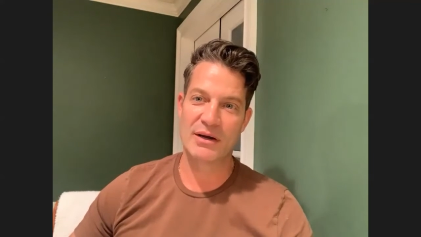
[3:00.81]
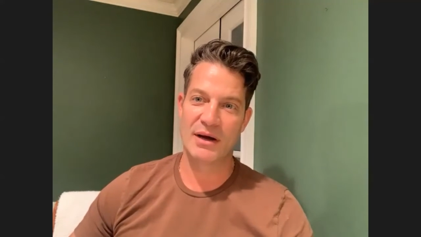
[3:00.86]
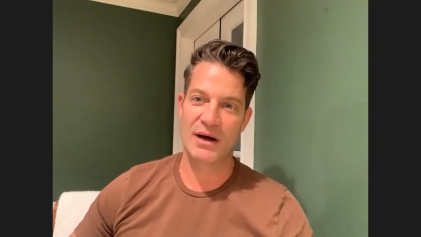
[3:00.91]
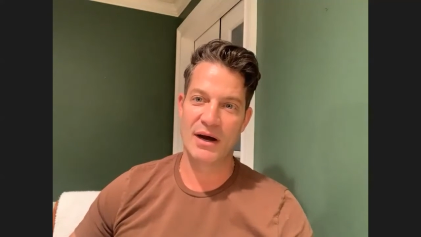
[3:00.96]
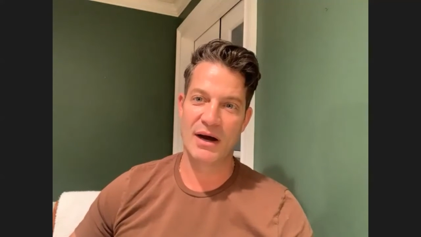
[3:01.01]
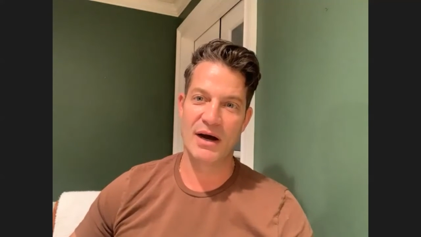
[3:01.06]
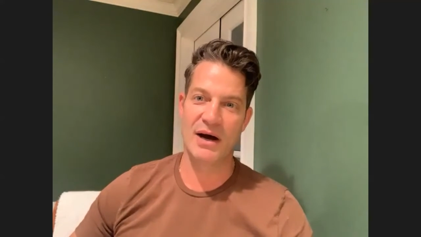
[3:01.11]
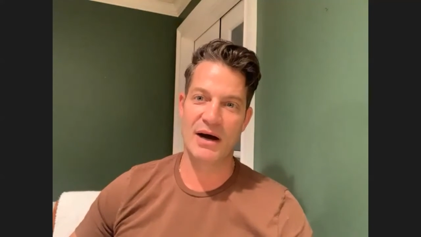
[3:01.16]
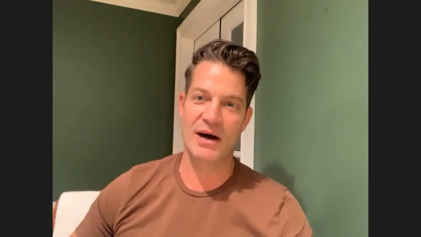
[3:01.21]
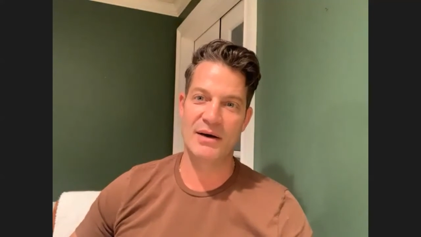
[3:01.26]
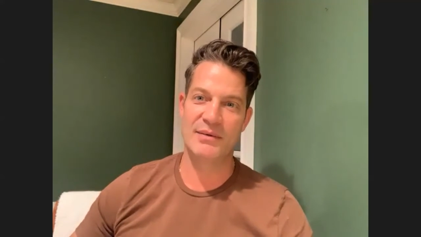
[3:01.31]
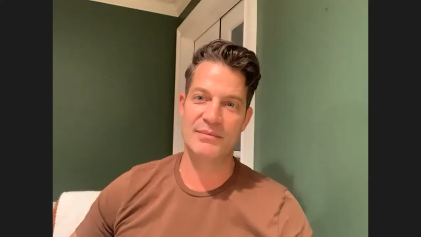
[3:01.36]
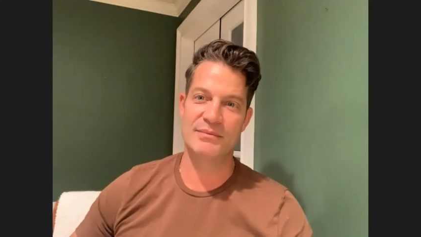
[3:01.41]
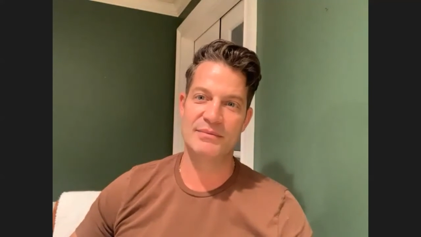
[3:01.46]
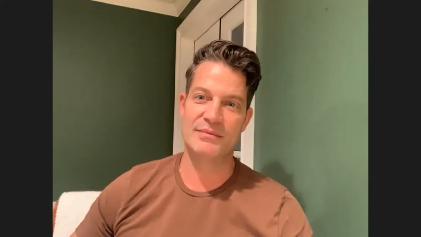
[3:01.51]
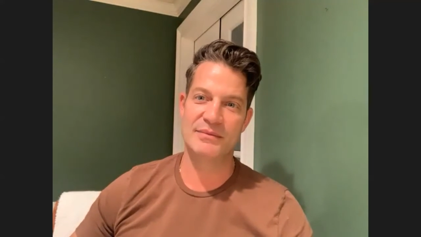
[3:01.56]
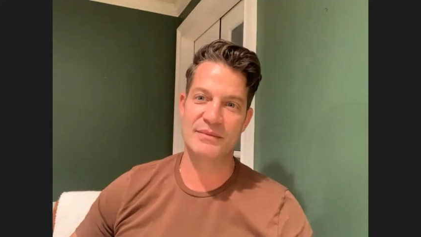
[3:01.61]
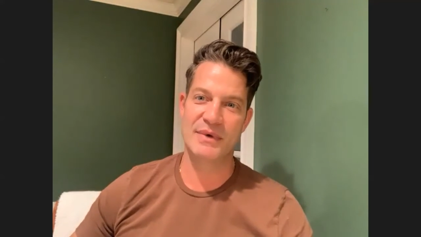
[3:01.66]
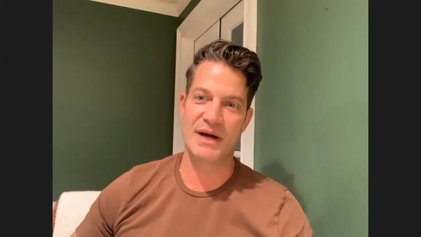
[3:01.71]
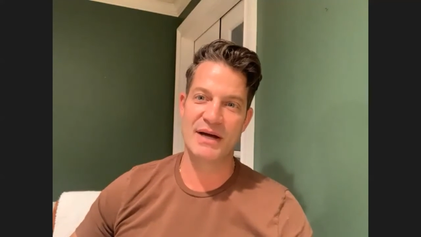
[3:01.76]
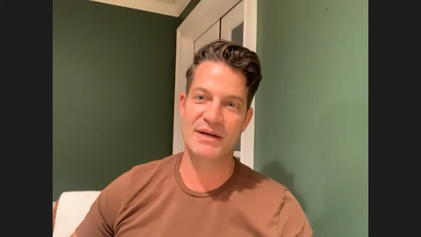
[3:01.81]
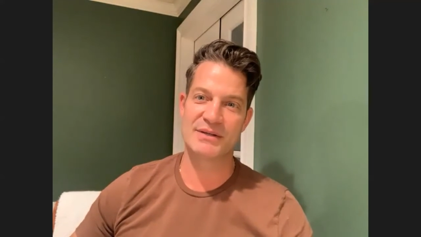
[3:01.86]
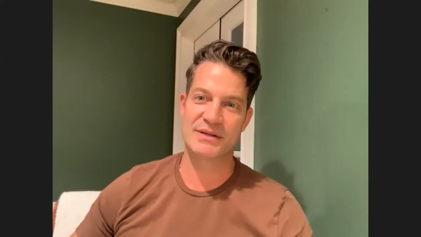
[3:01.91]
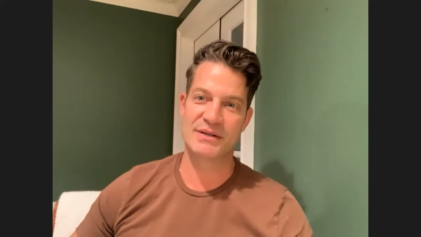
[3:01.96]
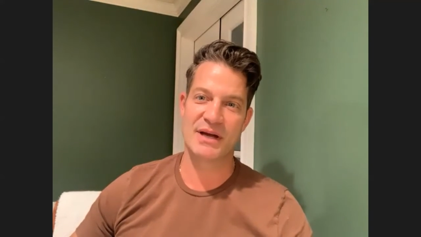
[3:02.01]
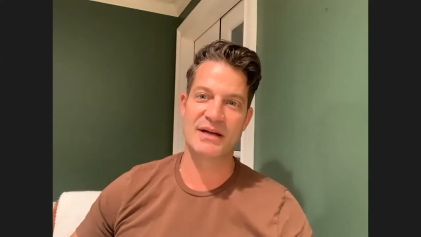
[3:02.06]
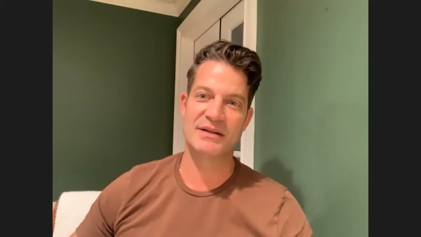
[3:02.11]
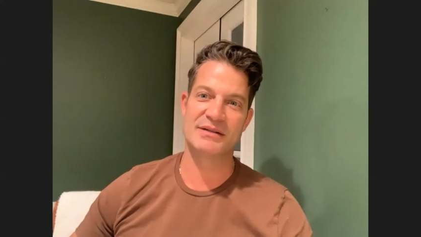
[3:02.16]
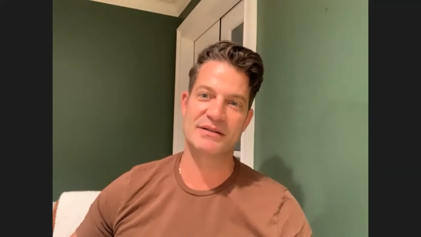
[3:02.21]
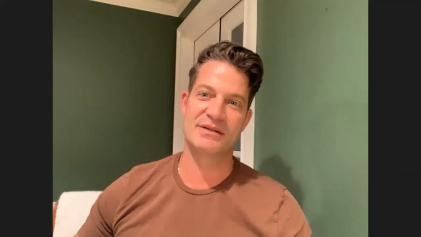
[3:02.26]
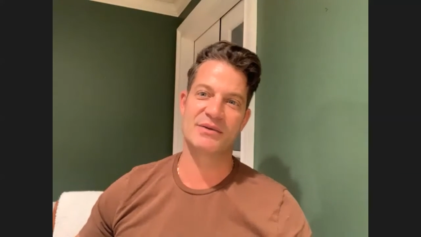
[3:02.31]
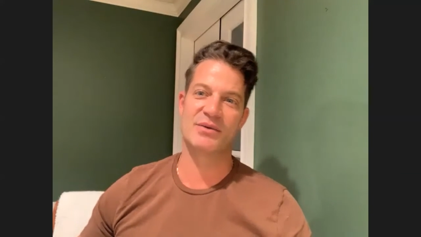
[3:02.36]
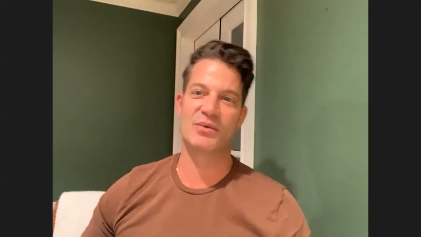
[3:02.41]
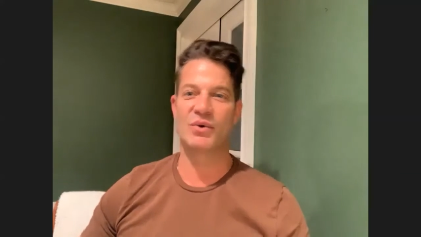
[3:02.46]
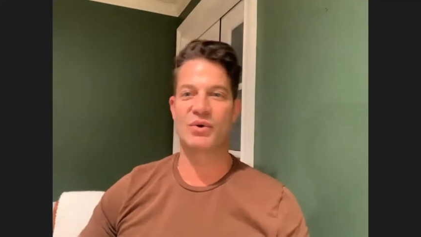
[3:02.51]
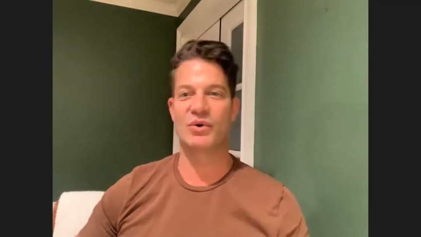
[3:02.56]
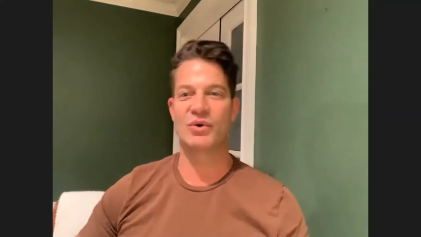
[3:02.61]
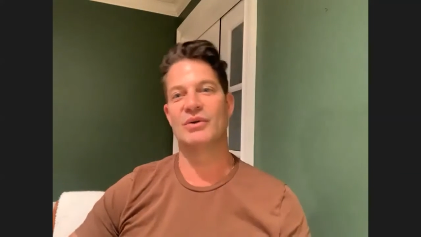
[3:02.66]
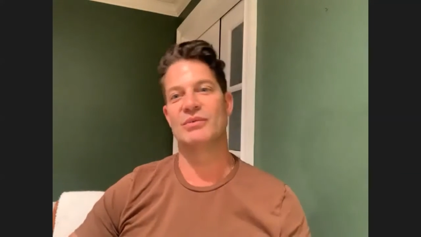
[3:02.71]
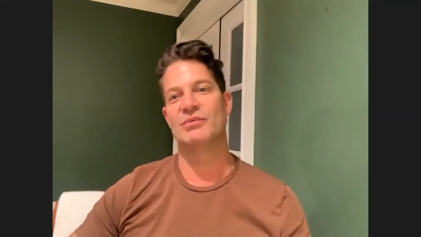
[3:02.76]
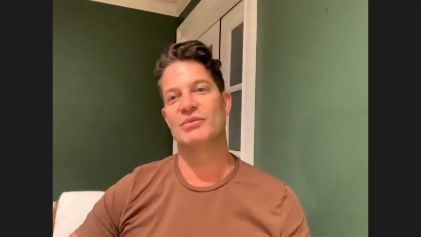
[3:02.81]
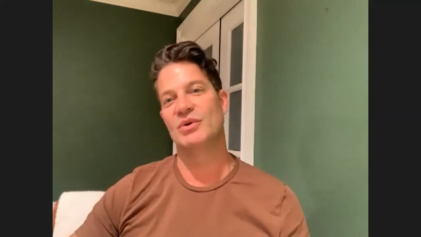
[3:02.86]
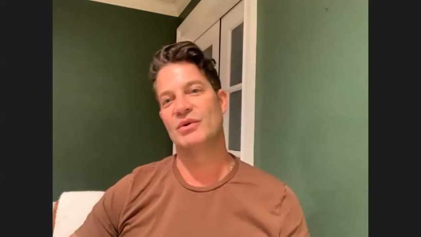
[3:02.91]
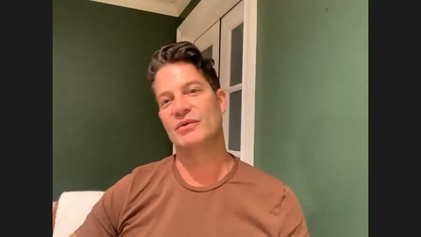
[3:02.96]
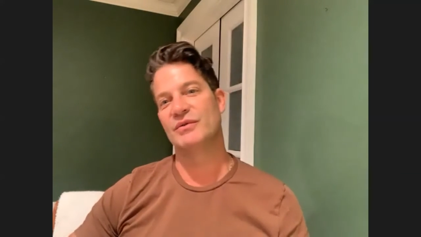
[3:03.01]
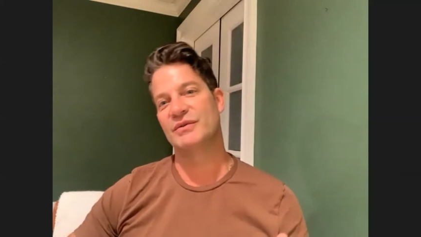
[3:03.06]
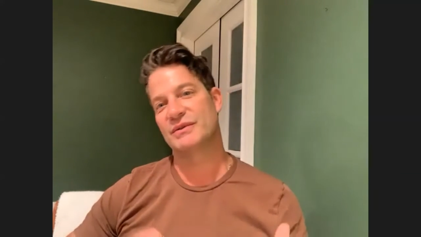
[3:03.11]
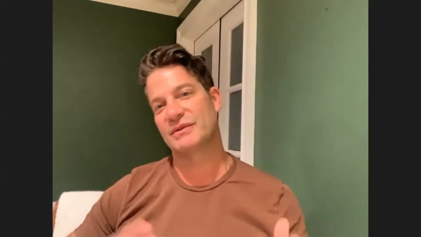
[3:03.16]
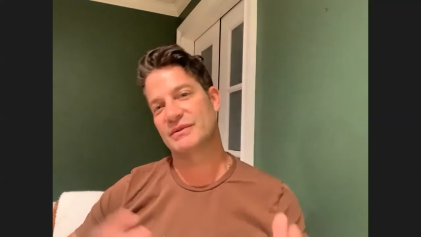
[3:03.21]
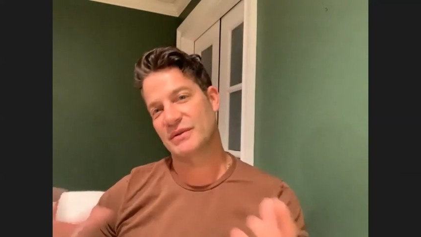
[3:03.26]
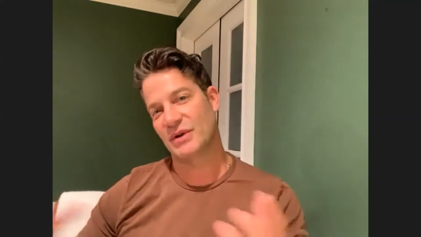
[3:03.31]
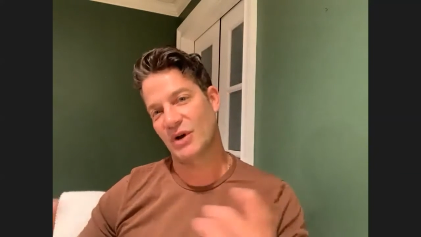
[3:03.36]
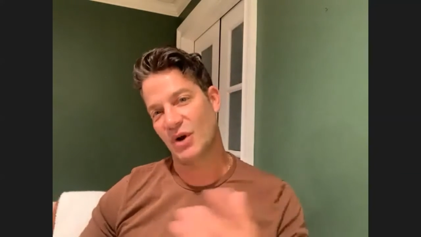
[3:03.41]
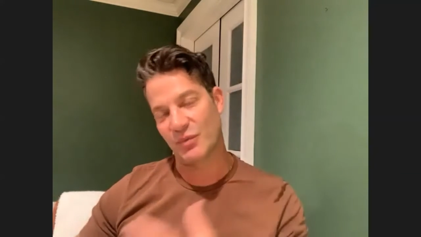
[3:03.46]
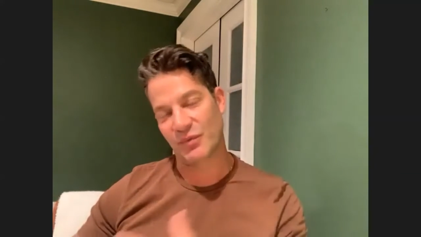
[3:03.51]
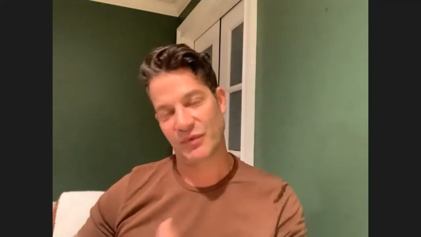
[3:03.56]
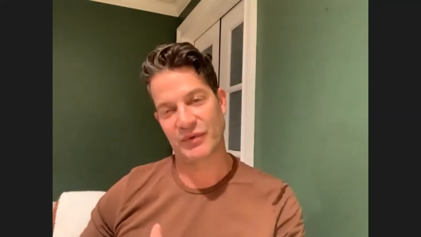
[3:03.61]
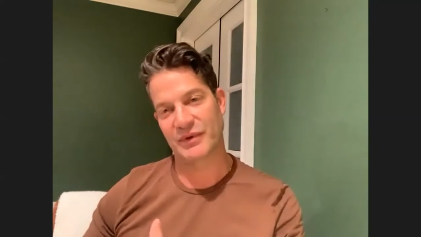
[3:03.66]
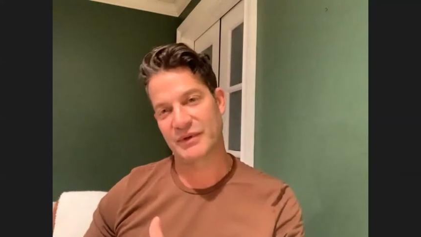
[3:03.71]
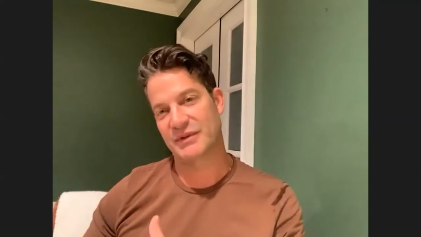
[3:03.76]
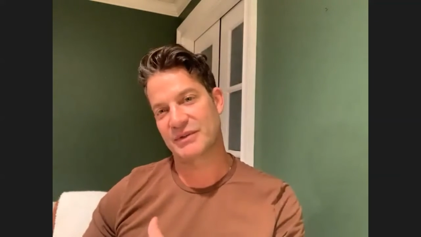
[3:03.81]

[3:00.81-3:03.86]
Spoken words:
as the world moves hopefully